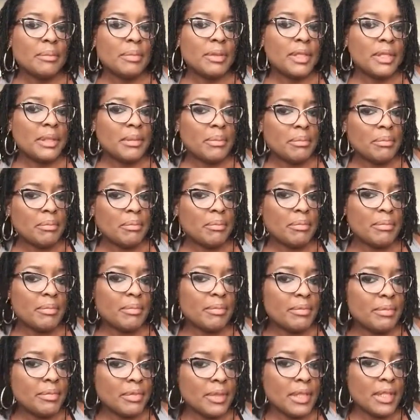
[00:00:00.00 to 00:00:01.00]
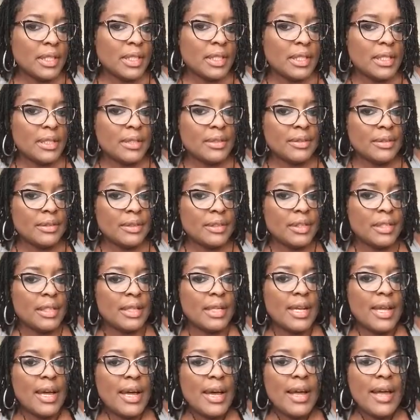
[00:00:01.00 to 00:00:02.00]
But yeah,
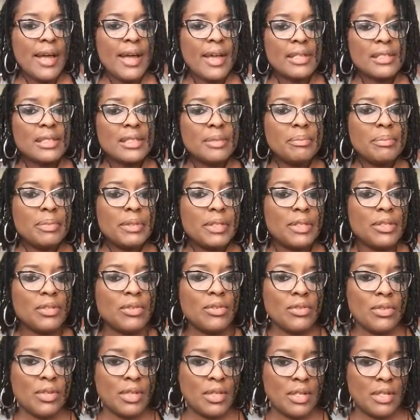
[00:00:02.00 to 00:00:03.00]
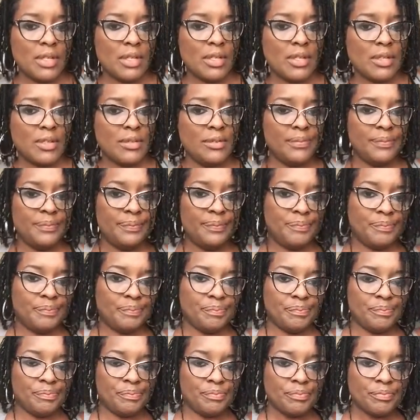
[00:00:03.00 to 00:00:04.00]
a lot hasn't been going on
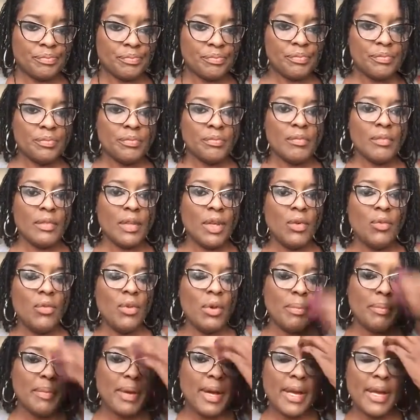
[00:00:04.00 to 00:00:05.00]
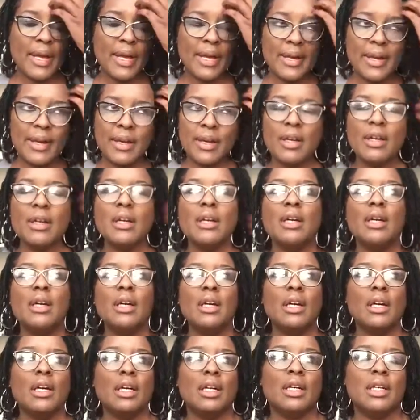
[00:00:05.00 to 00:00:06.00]
with my hair.
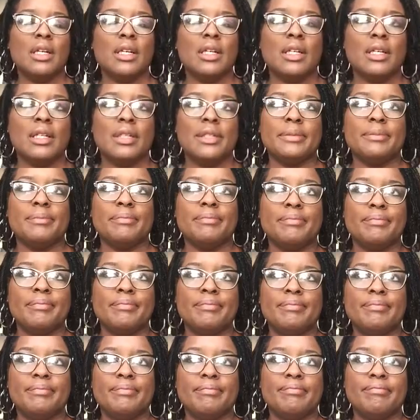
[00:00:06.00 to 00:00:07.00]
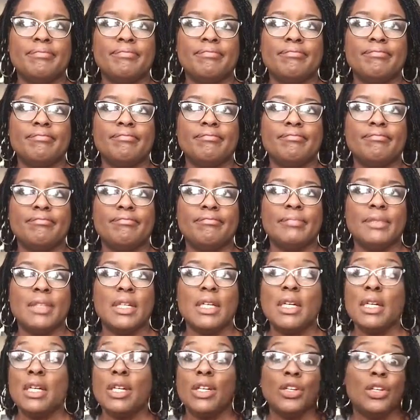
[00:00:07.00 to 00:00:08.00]
Um,
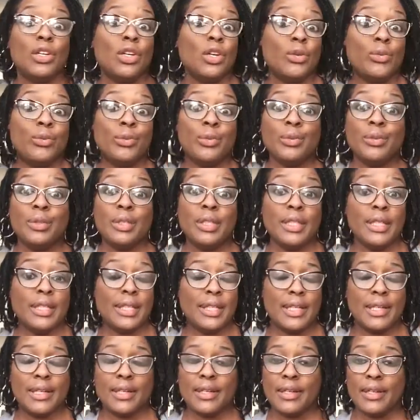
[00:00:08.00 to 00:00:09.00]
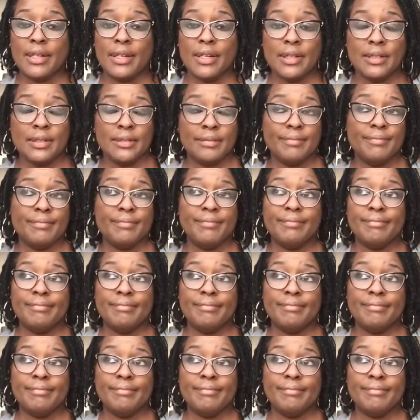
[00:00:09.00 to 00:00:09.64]
no routine at all.